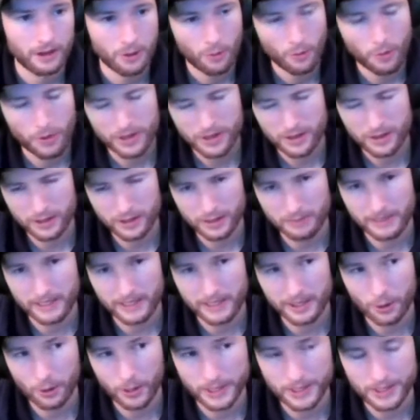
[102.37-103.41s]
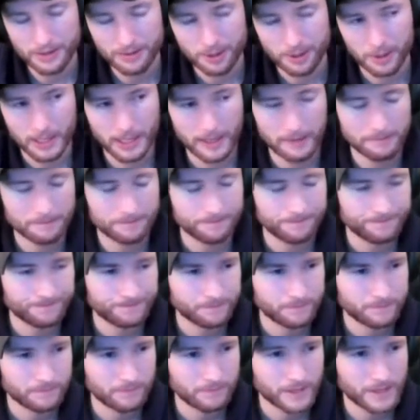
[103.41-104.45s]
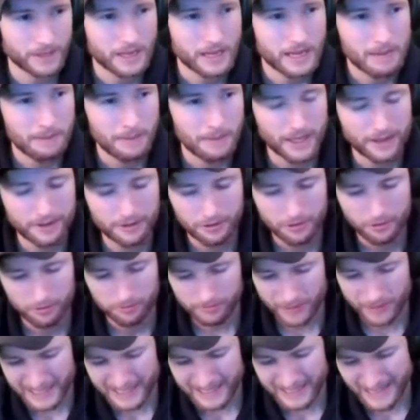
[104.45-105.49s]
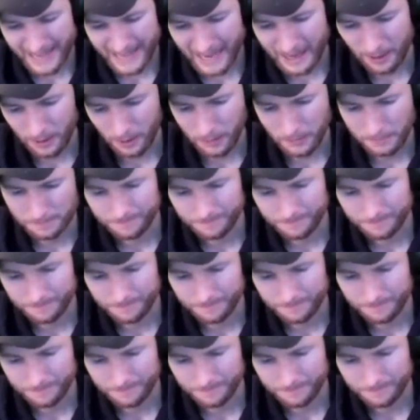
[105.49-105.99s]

with a little bit of noise thrown in. But right now,